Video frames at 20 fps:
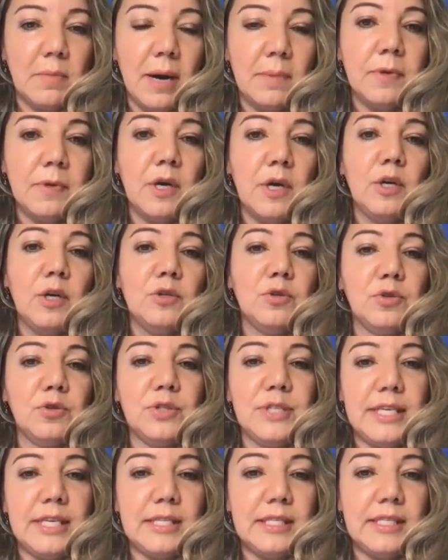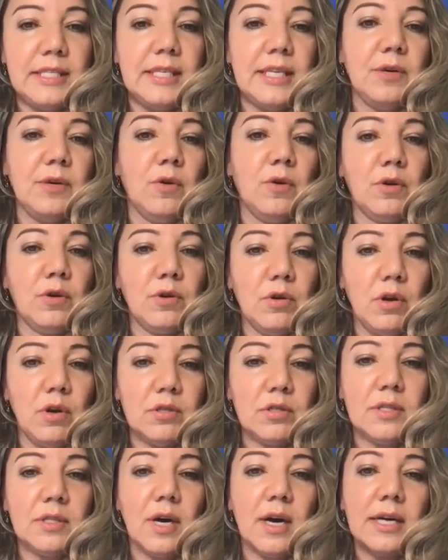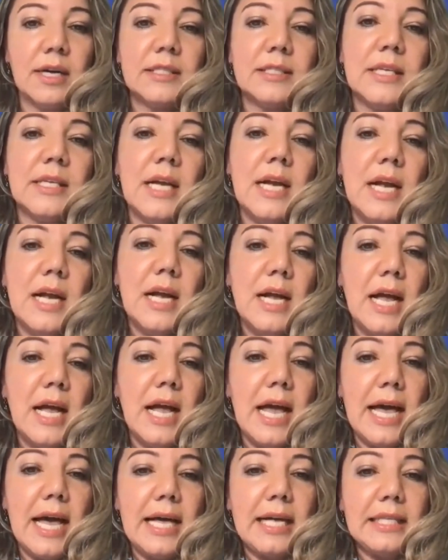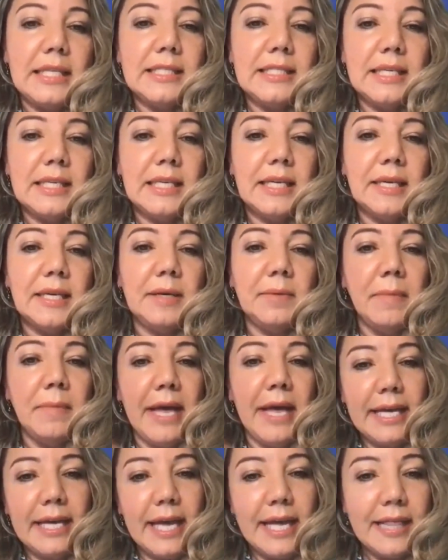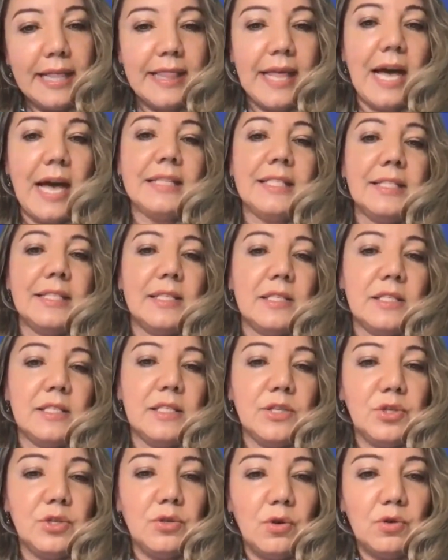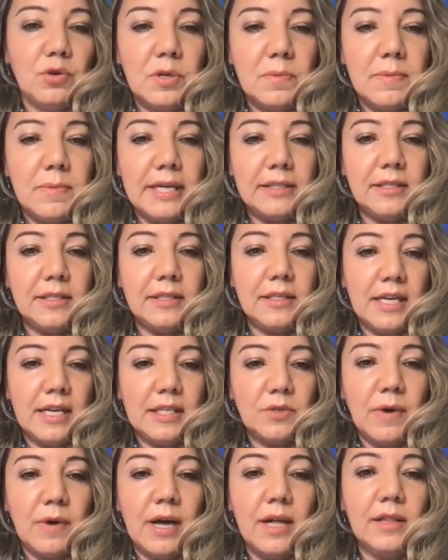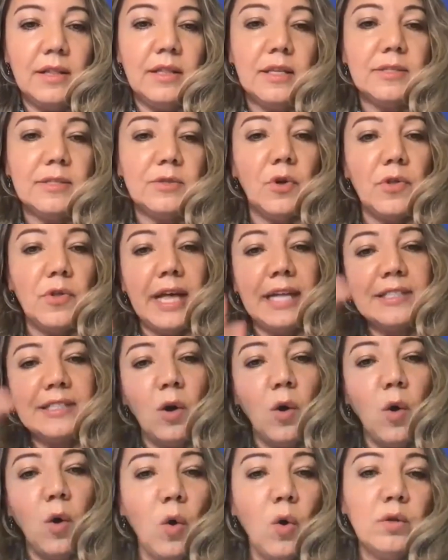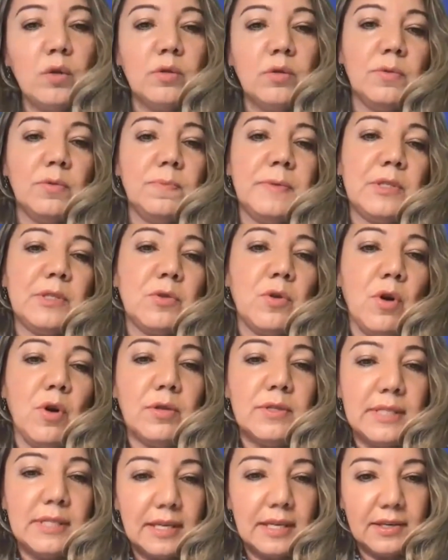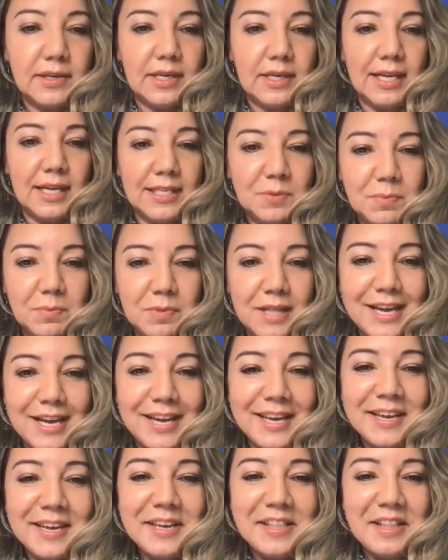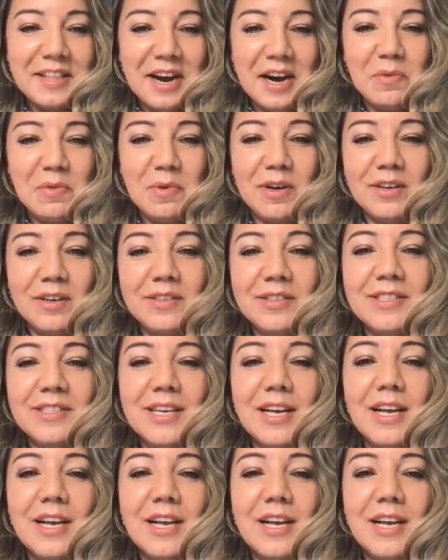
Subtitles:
up to the DC or cross docks, and making that decision automated as well. So that whole loop is called synchronized planning in our world.